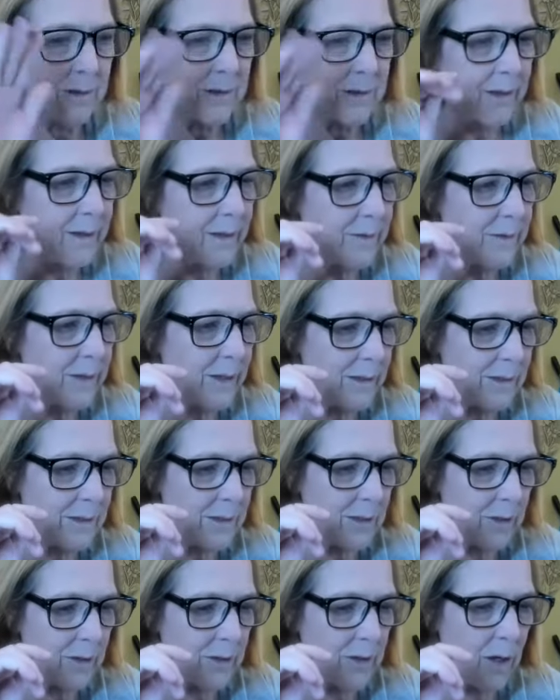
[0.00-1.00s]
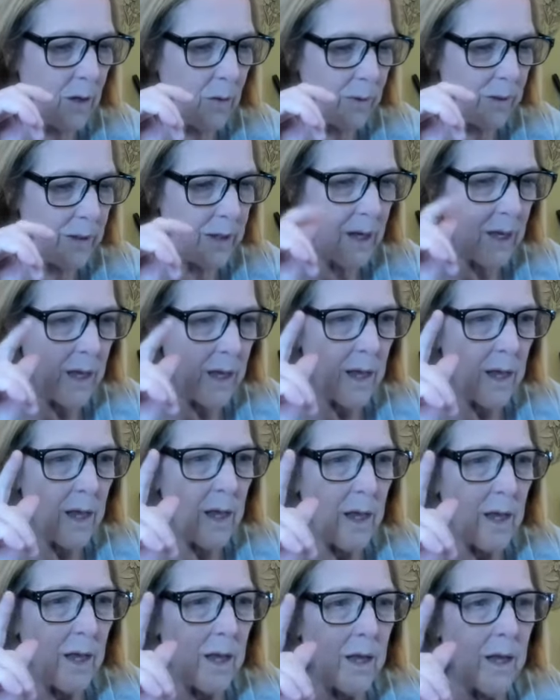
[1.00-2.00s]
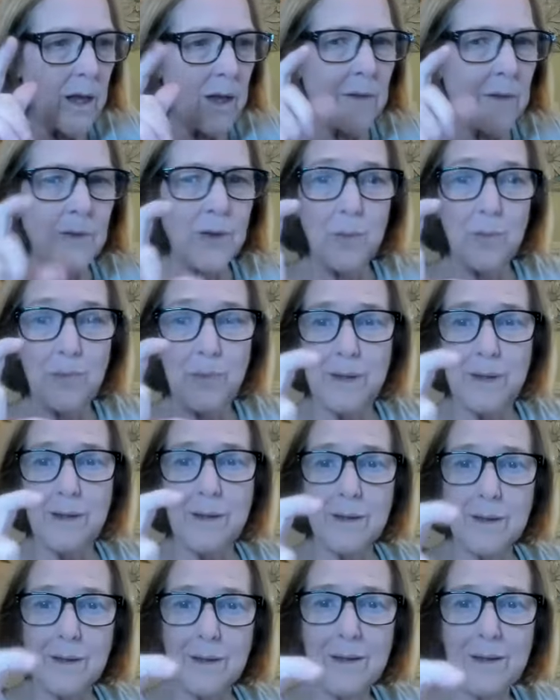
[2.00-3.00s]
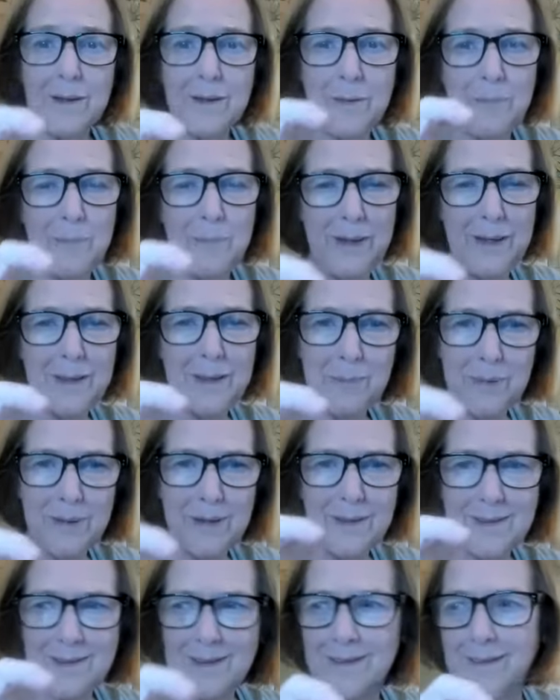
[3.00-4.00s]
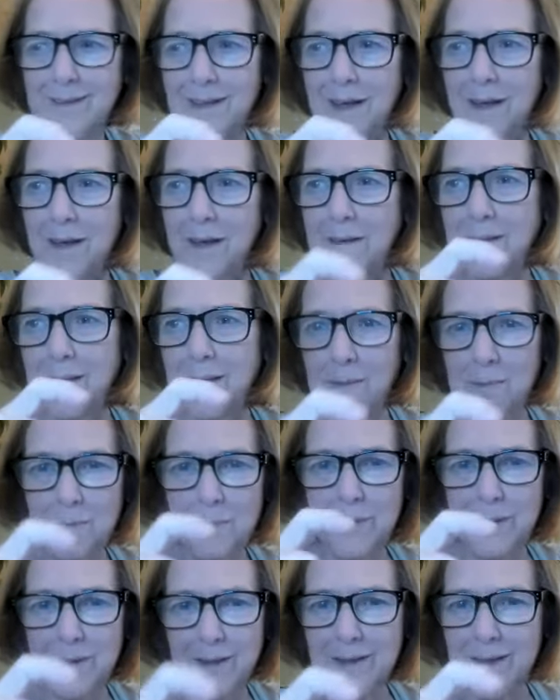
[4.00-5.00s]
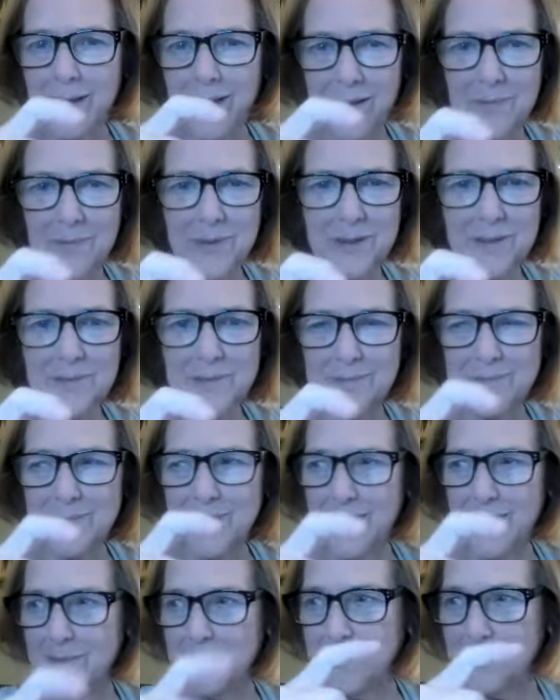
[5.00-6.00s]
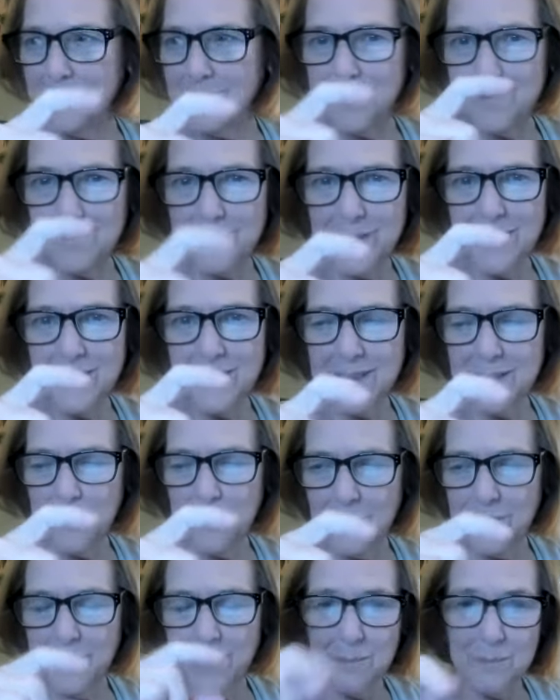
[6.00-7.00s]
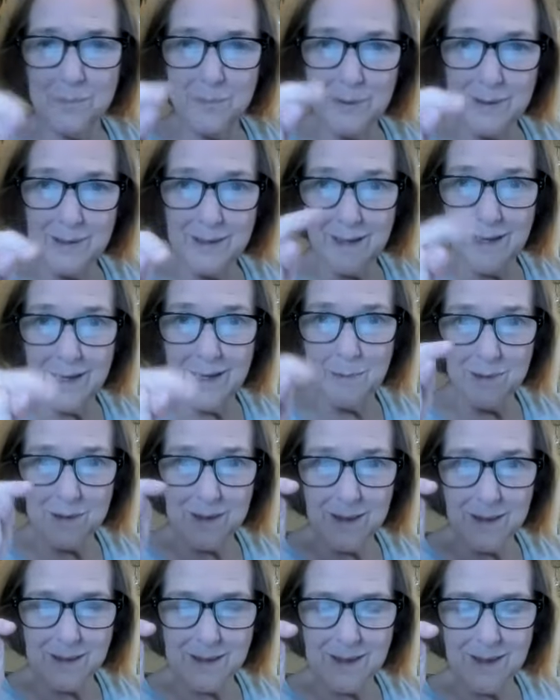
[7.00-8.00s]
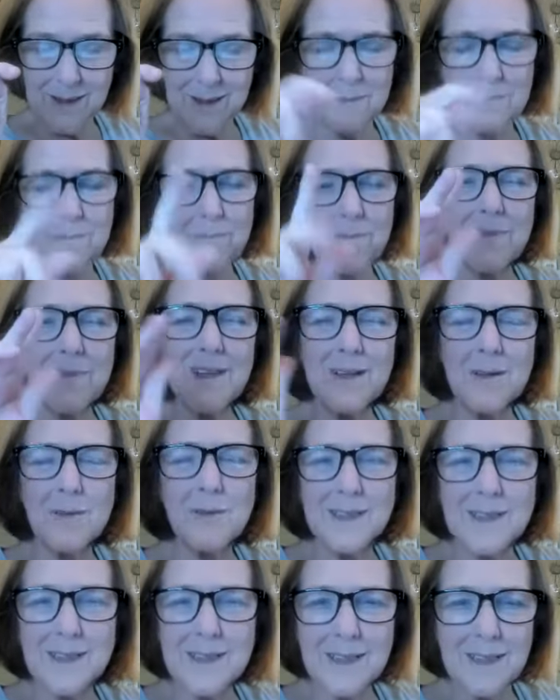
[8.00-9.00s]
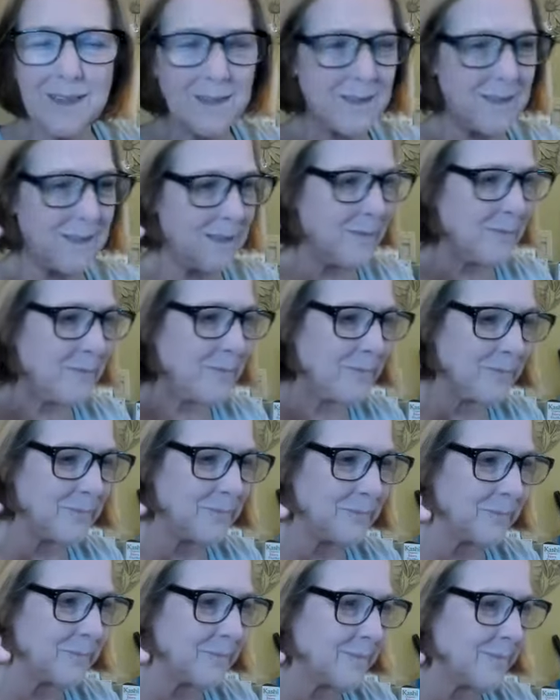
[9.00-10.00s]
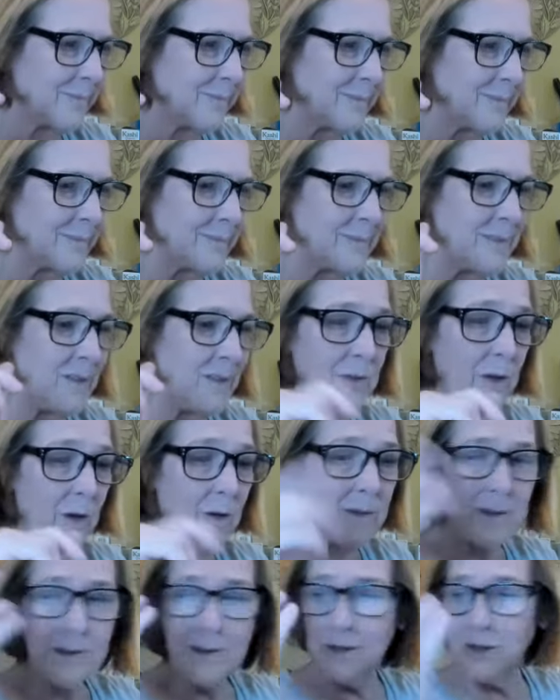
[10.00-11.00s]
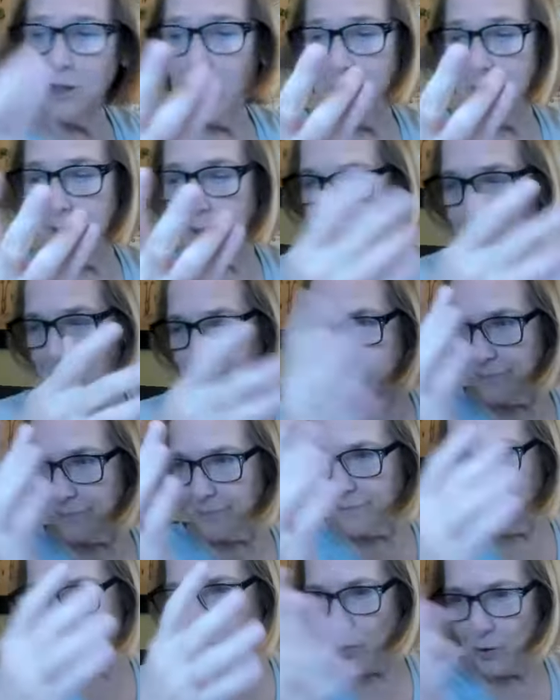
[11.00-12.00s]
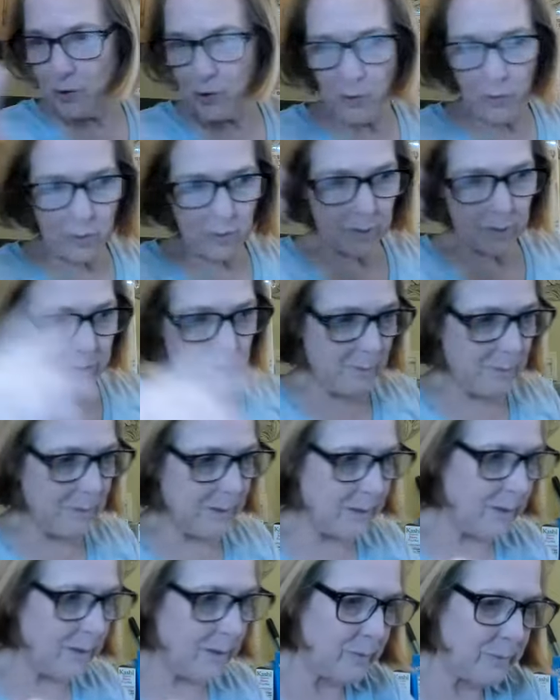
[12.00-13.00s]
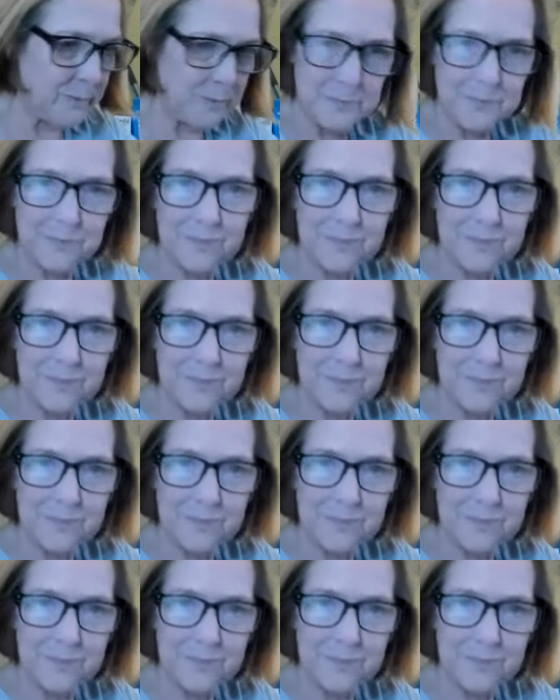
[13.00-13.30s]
to get things going, the big, the big pendant, that big heavy pendant with the big amethyst in it was 60. If y'all need a chain or a torque, let me know.